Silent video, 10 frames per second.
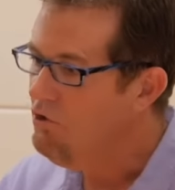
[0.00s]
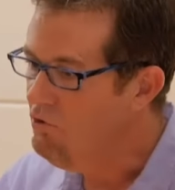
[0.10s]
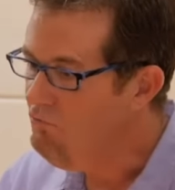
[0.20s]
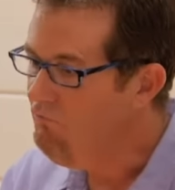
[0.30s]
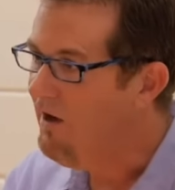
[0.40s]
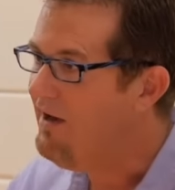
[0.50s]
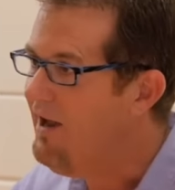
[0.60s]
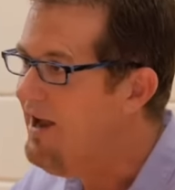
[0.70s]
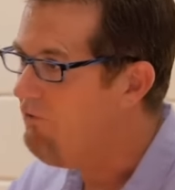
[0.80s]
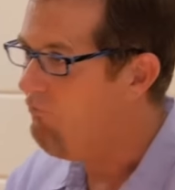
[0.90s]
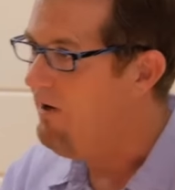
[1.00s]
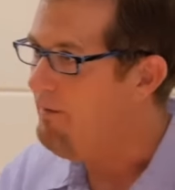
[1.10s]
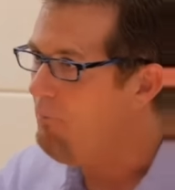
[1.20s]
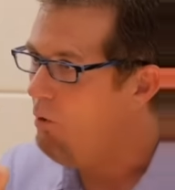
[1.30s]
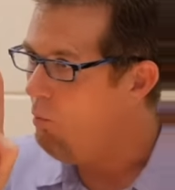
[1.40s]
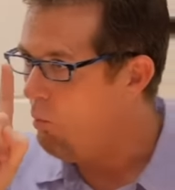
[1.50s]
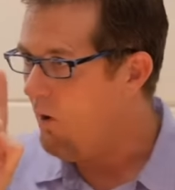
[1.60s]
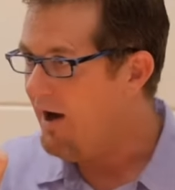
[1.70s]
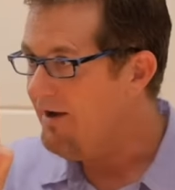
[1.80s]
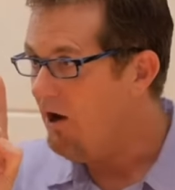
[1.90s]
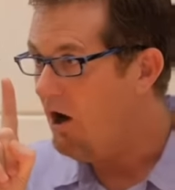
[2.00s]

you run and grab one